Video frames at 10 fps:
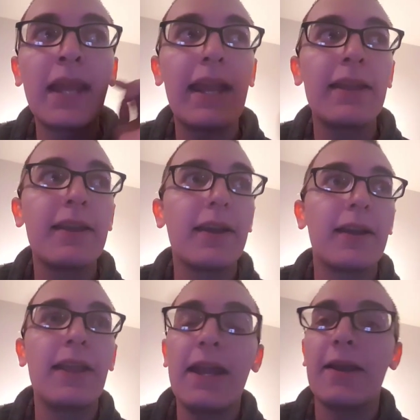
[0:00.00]
And
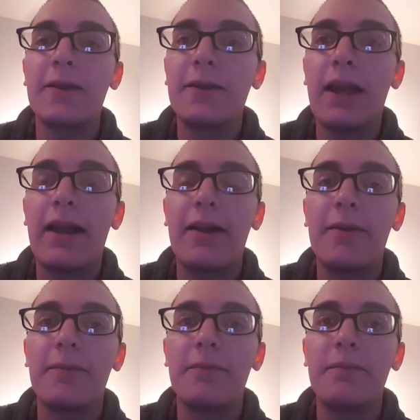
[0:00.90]
yeah,
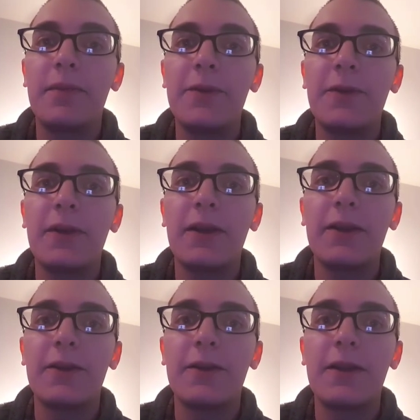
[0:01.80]
be sure
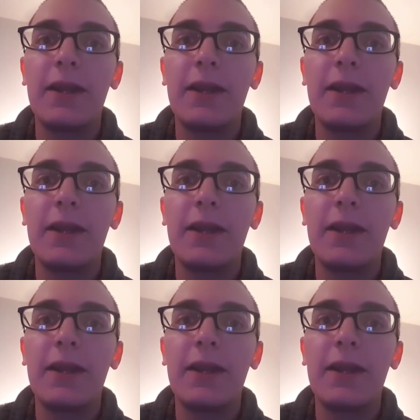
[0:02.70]
to,